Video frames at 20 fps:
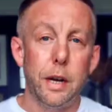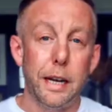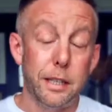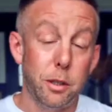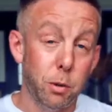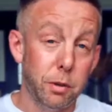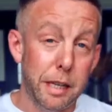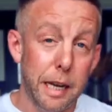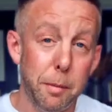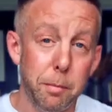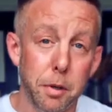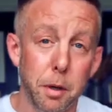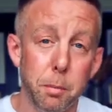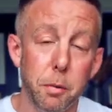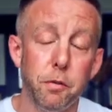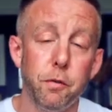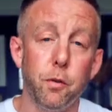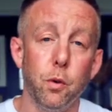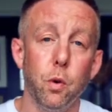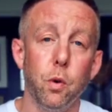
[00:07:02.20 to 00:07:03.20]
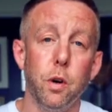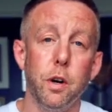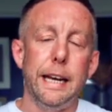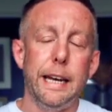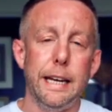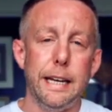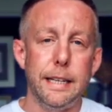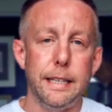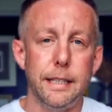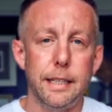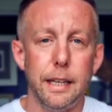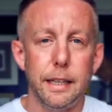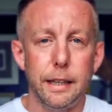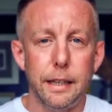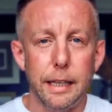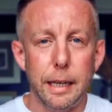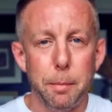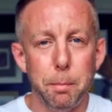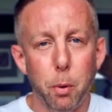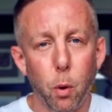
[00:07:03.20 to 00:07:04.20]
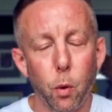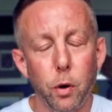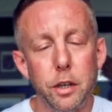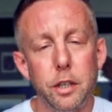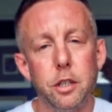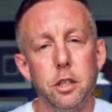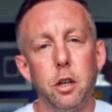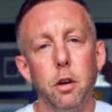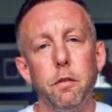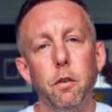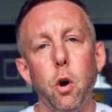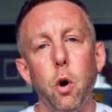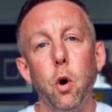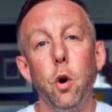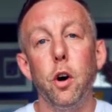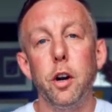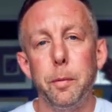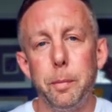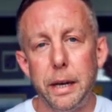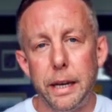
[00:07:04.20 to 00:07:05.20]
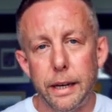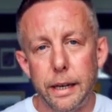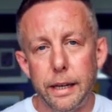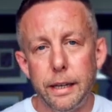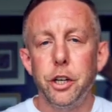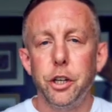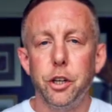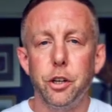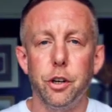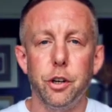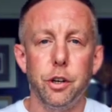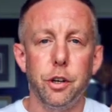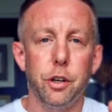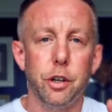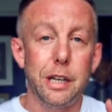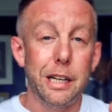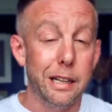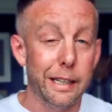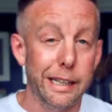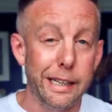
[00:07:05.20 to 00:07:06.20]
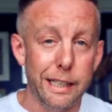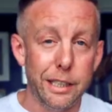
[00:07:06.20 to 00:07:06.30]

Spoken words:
so tip number 4 is the importance of automating your cleaning